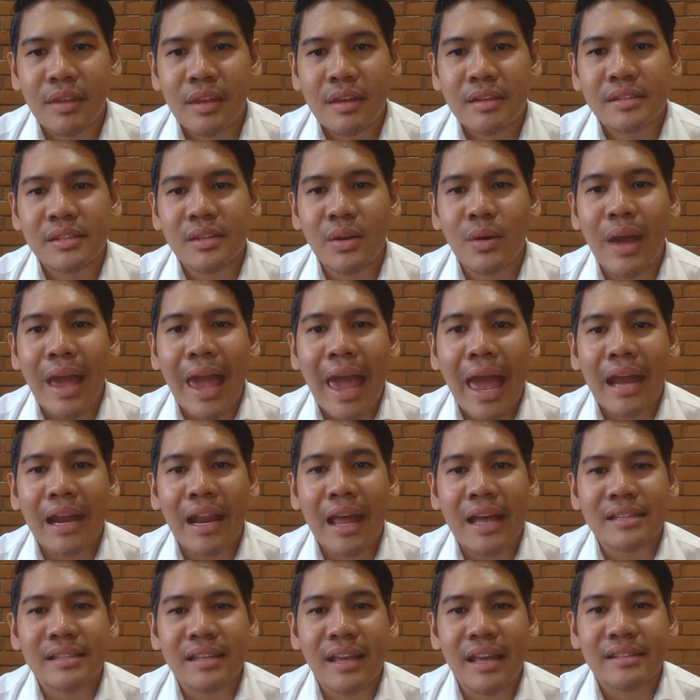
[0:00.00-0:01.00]
So
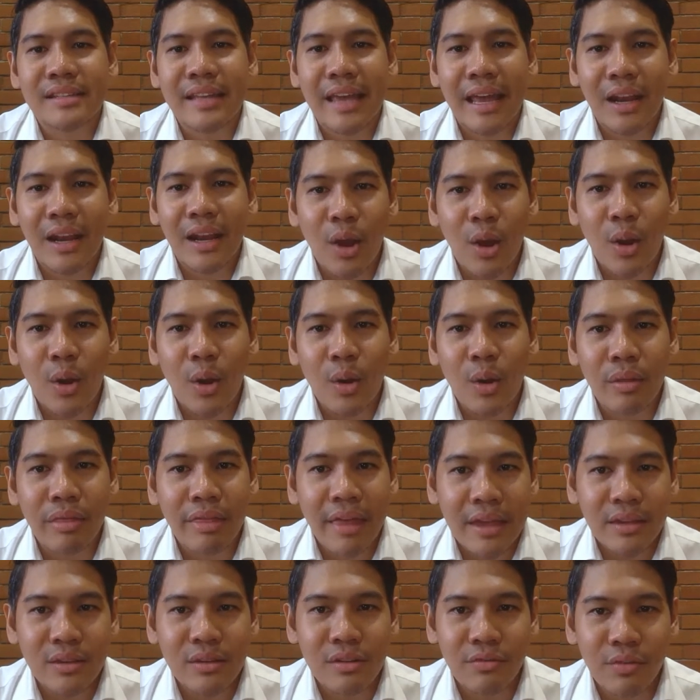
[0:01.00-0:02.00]
Ella says, hello.
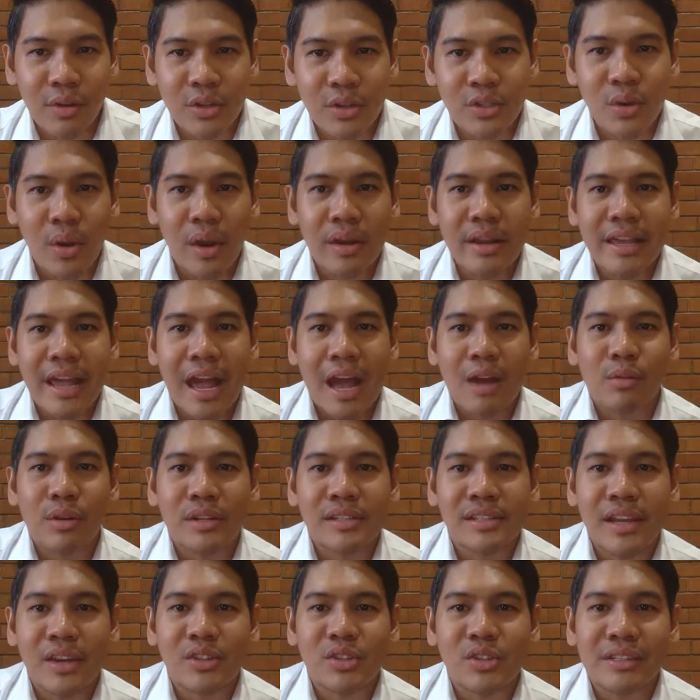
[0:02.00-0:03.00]
Thank you for joining our
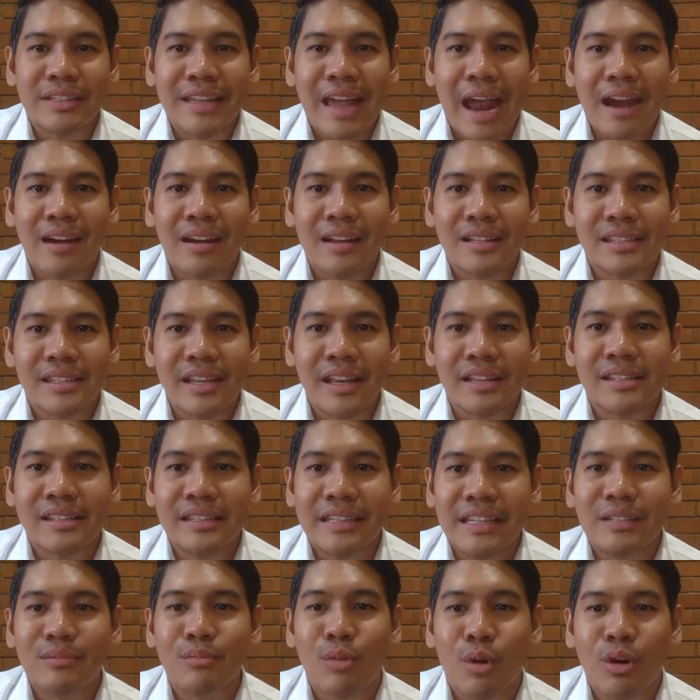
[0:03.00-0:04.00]
session. Karen says,
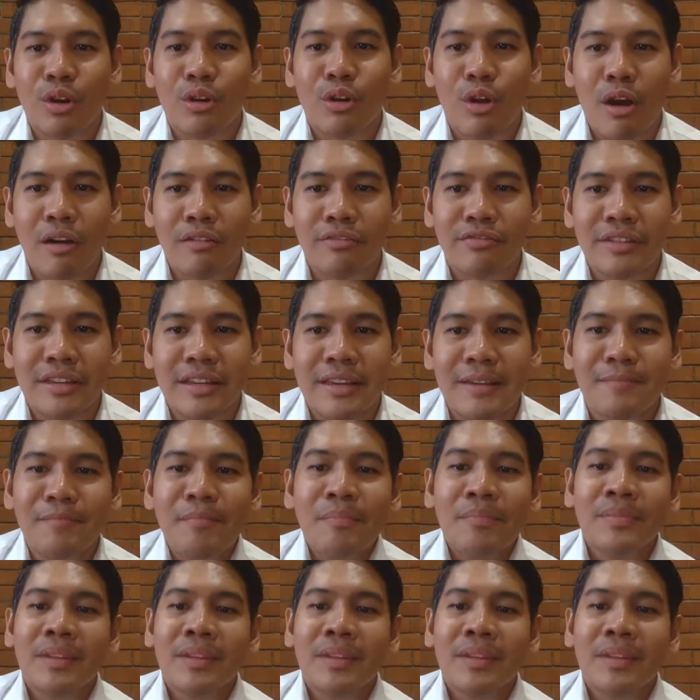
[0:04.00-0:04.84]
need more coffee.